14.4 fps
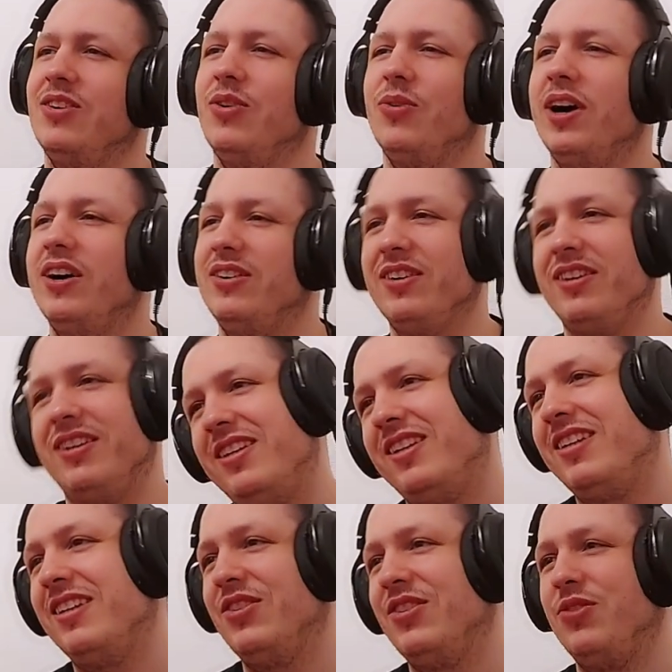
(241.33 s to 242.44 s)
Oh well,
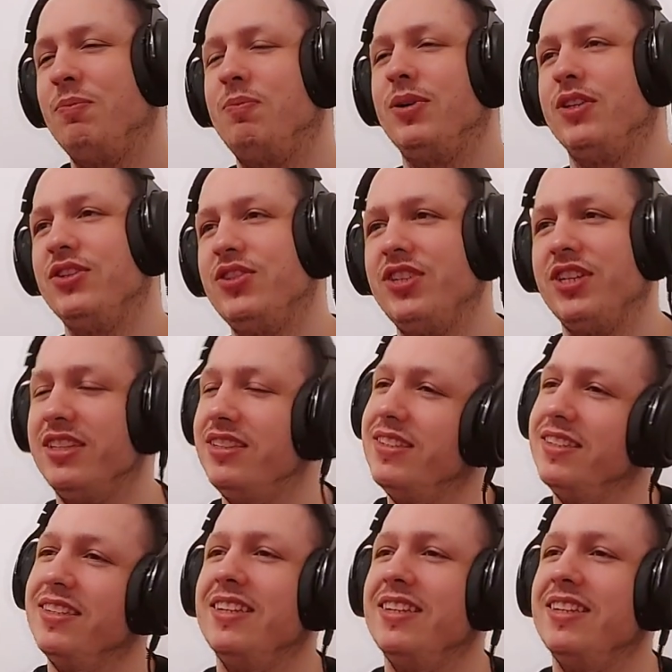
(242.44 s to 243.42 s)
just punch it.